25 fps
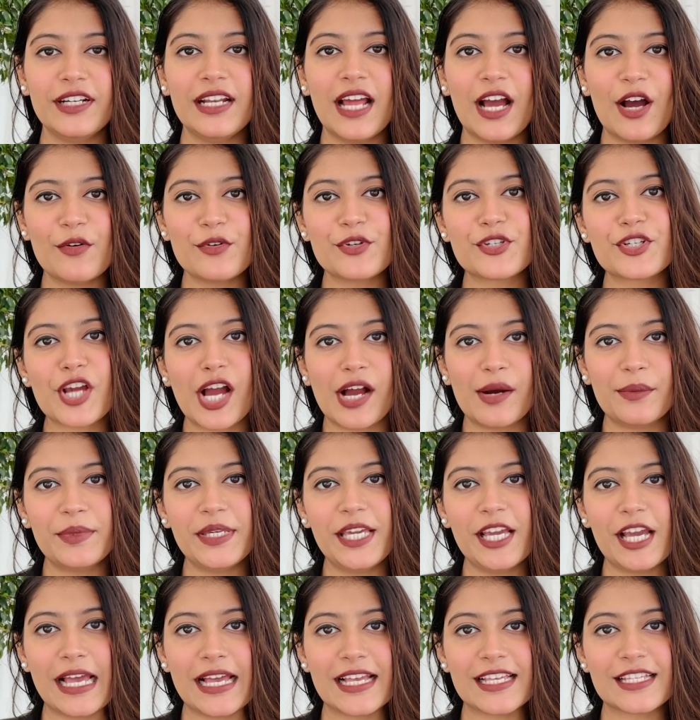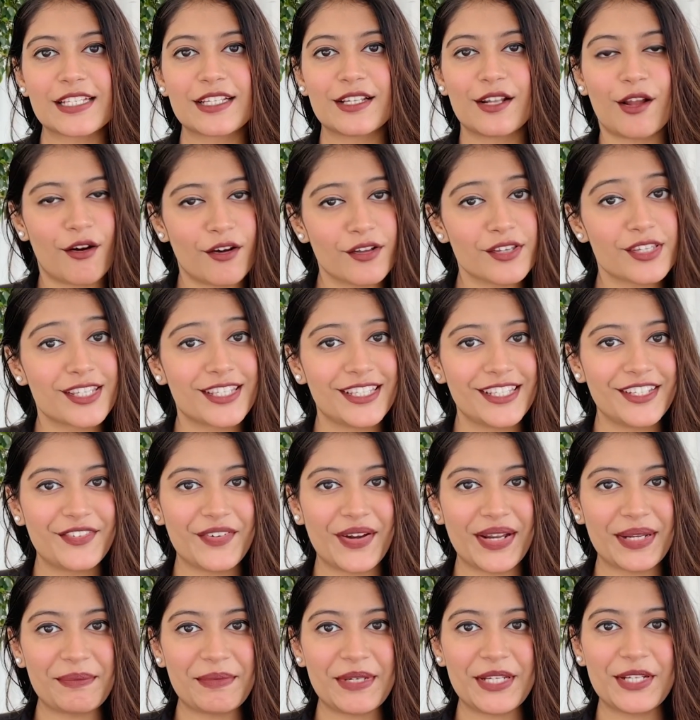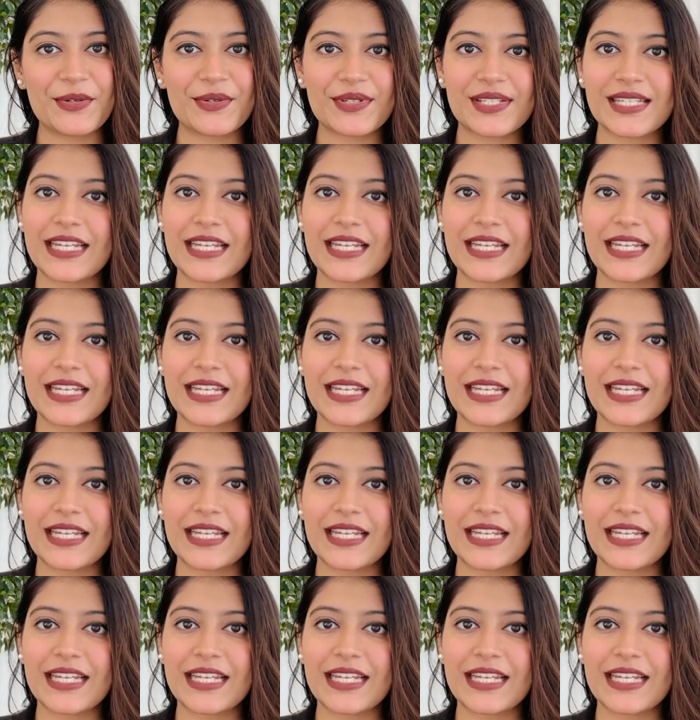now, Xiaomi has launched the Redmi Note